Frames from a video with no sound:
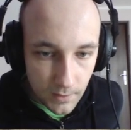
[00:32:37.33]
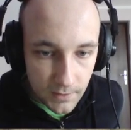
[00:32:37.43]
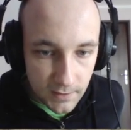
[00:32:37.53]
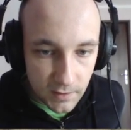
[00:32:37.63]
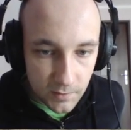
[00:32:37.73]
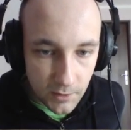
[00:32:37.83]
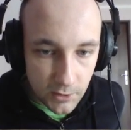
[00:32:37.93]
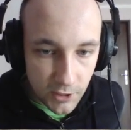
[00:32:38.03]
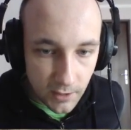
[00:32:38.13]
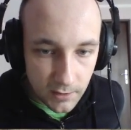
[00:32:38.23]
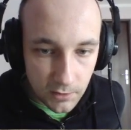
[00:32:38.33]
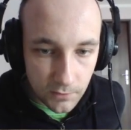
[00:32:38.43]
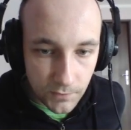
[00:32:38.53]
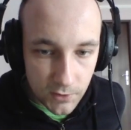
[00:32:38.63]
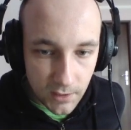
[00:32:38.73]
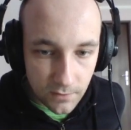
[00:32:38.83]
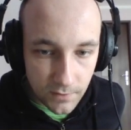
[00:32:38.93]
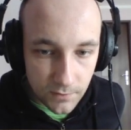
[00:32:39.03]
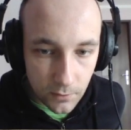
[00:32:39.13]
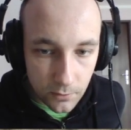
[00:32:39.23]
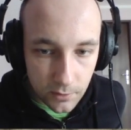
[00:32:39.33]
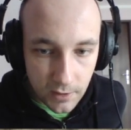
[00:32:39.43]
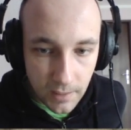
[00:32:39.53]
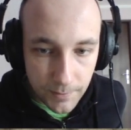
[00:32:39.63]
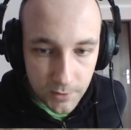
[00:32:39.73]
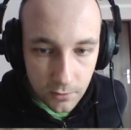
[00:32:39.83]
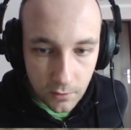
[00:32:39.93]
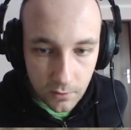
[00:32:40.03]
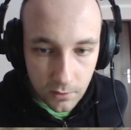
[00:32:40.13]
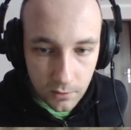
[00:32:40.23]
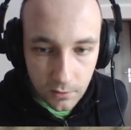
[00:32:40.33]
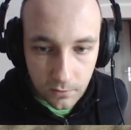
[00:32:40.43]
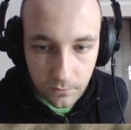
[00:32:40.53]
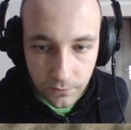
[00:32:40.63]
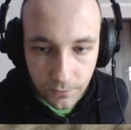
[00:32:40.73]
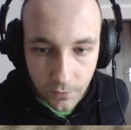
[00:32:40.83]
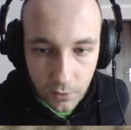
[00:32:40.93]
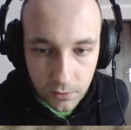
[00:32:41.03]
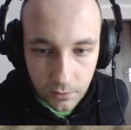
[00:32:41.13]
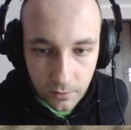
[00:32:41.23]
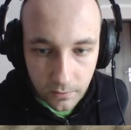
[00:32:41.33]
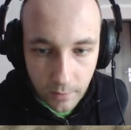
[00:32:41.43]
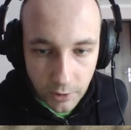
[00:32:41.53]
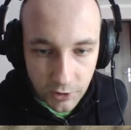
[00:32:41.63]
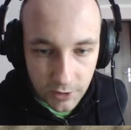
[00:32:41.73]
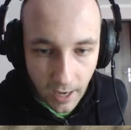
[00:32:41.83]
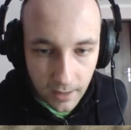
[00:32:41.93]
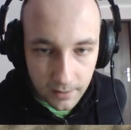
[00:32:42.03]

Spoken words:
Texas militia ready for service following the capture of Fort Washita.